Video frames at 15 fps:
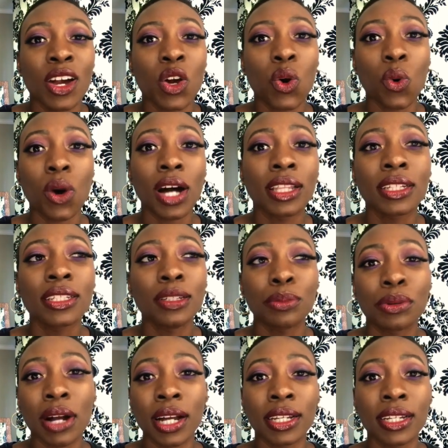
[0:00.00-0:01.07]
quality
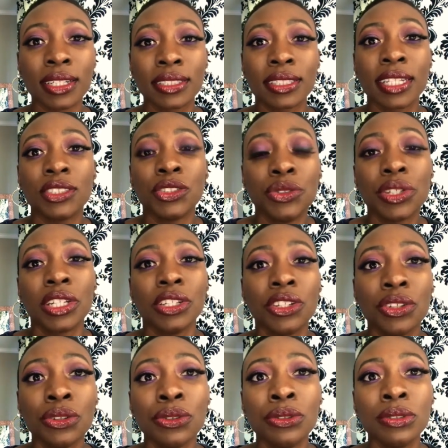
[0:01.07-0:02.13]
products that you can
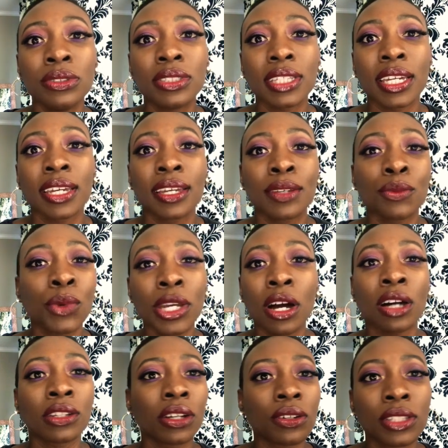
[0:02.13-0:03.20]
use. And we
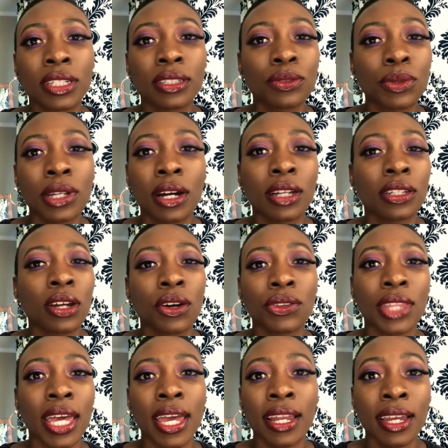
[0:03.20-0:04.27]
all know this. We all know
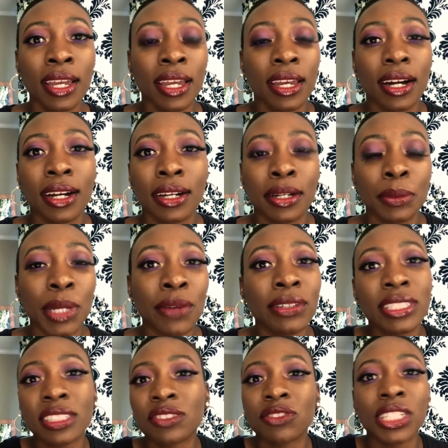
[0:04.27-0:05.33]
that ever
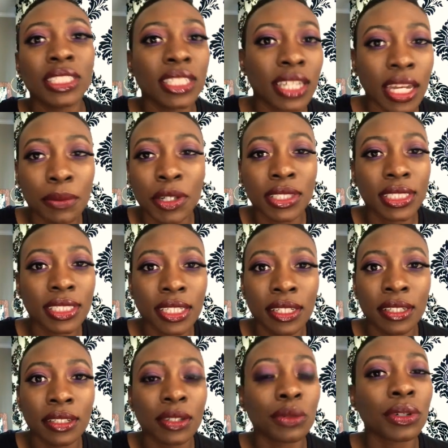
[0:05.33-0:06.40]
since Fenty came on the
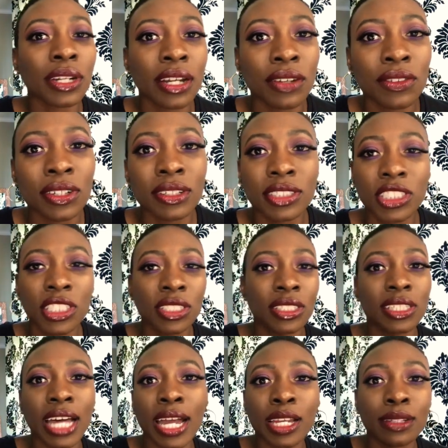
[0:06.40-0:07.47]
scene or whatever,
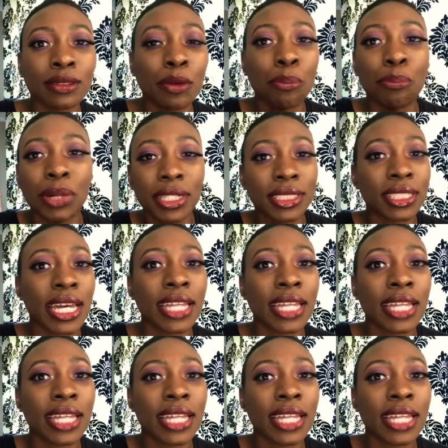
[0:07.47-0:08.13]
she's like bust